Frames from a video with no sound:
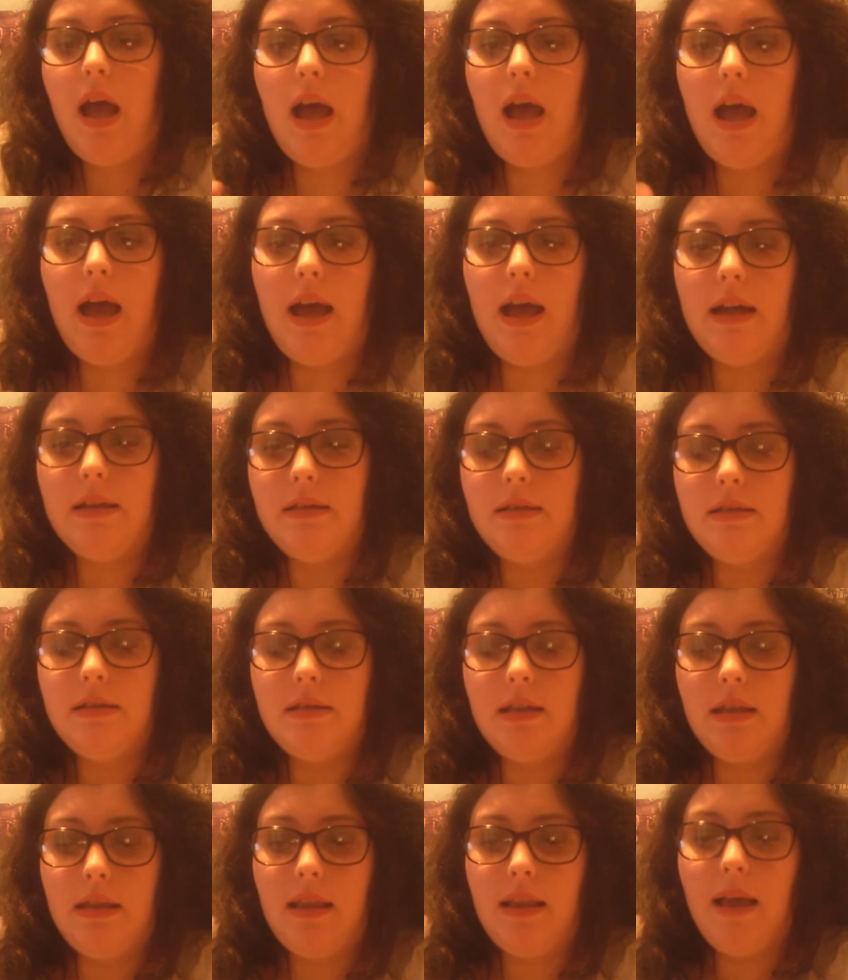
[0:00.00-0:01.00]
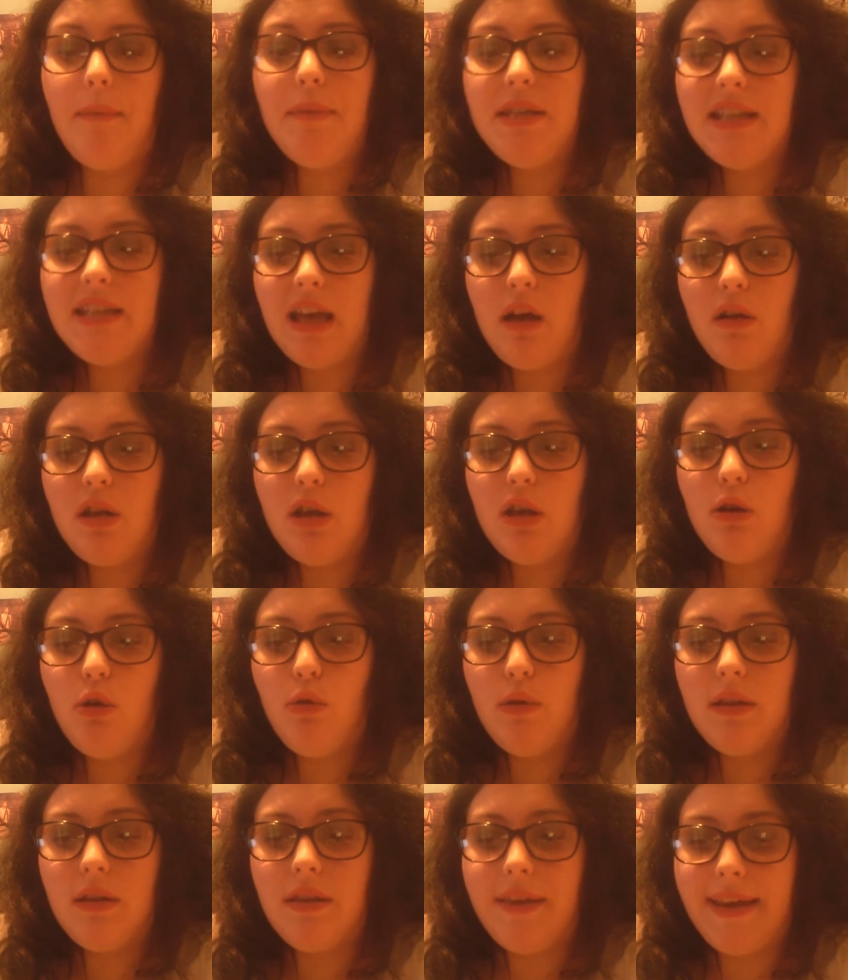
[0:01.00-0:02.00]
and let me tell
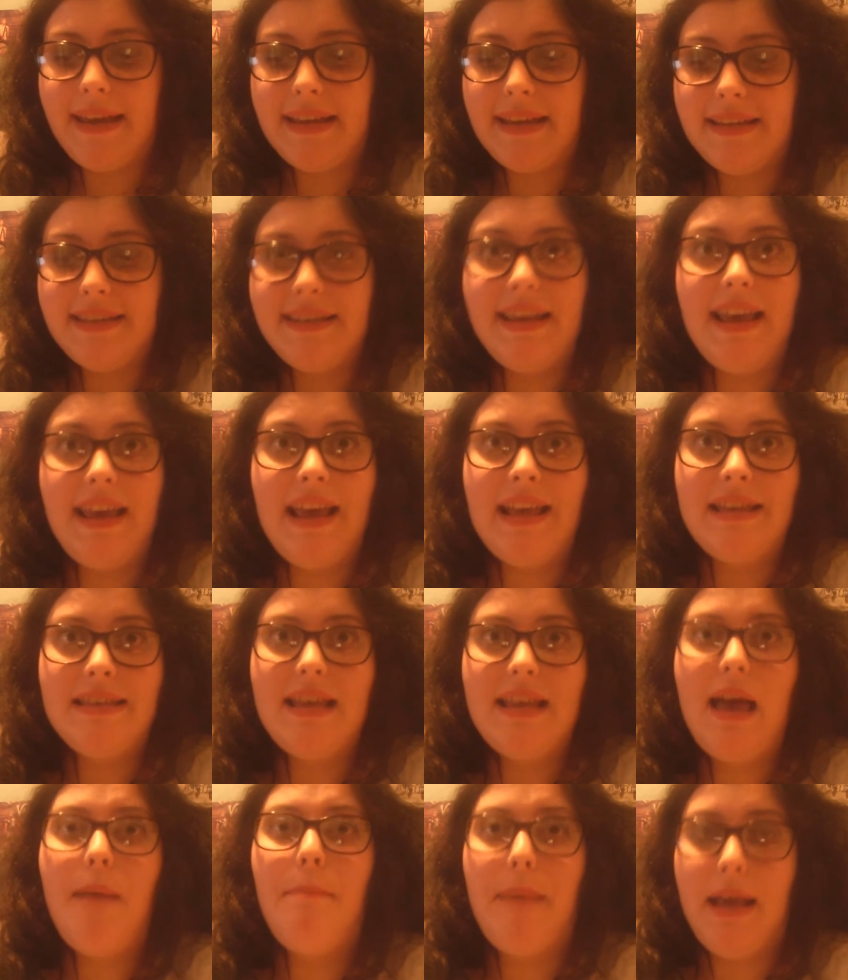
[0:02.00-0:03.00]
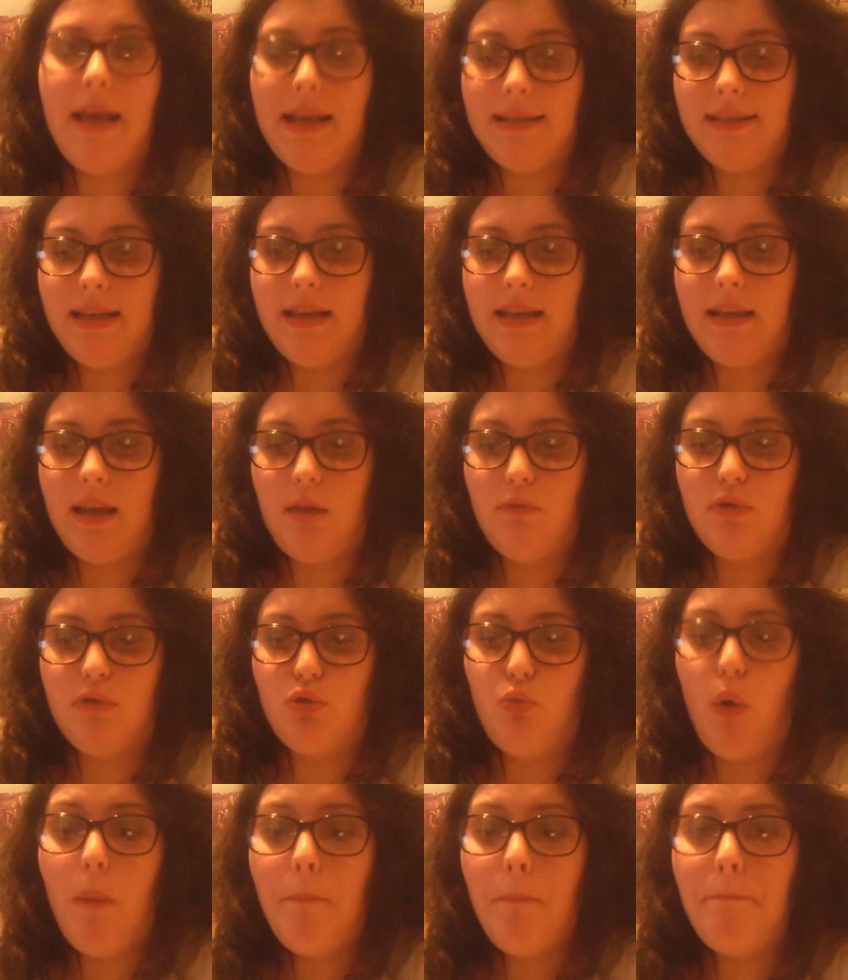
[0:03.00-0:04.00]
you, this is amazing. It was
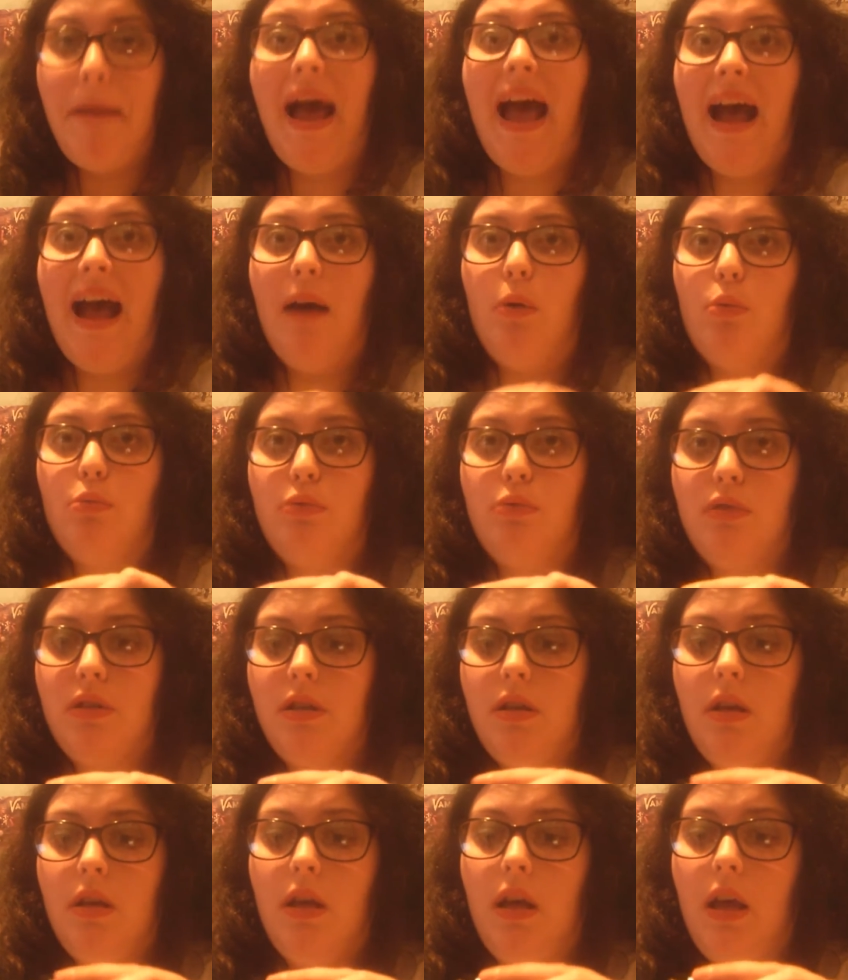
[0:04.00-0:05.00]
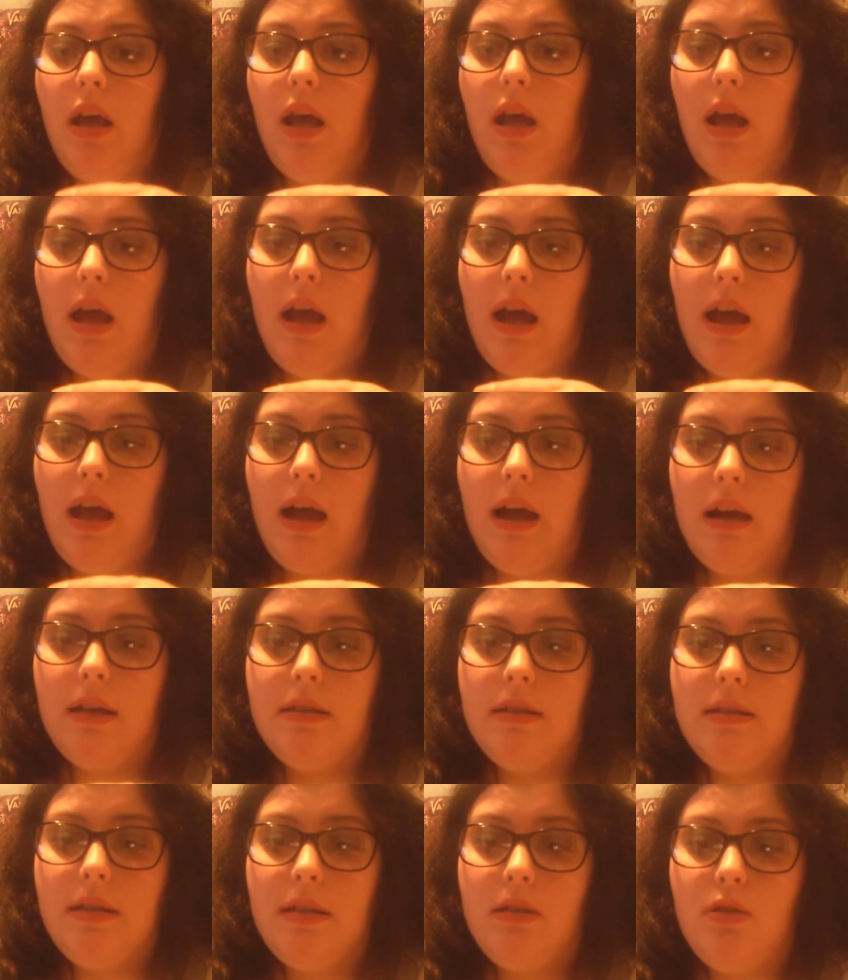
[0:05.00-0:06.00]
£1
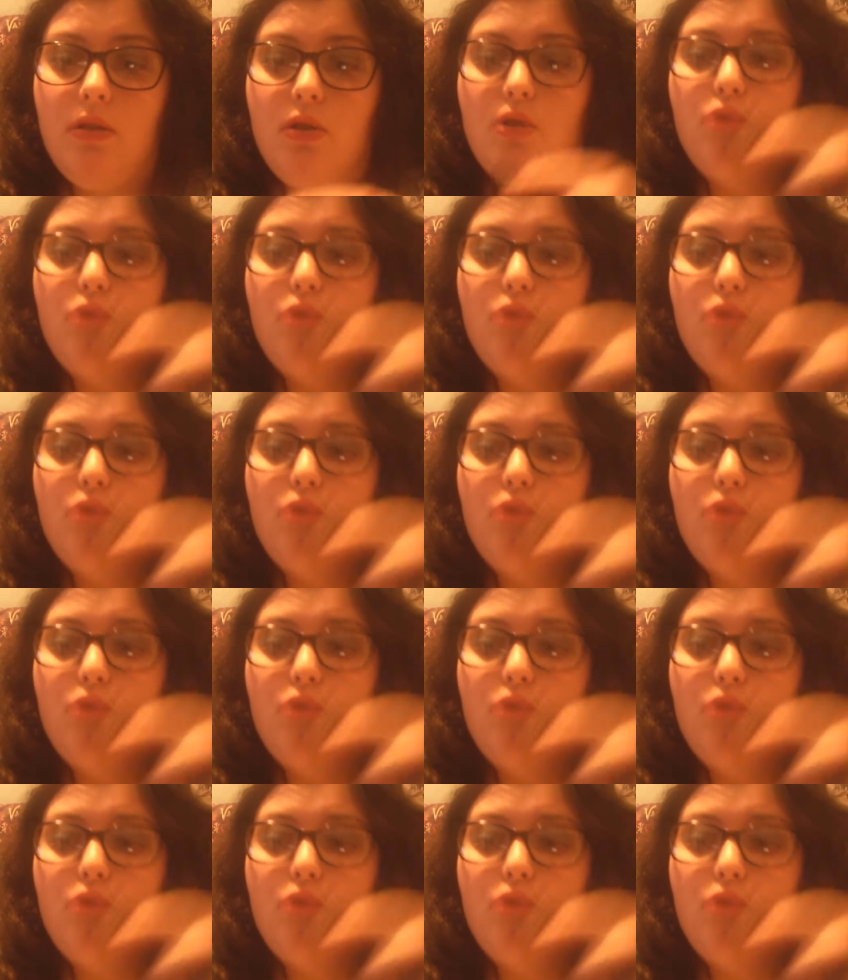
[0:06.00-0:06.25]
and it just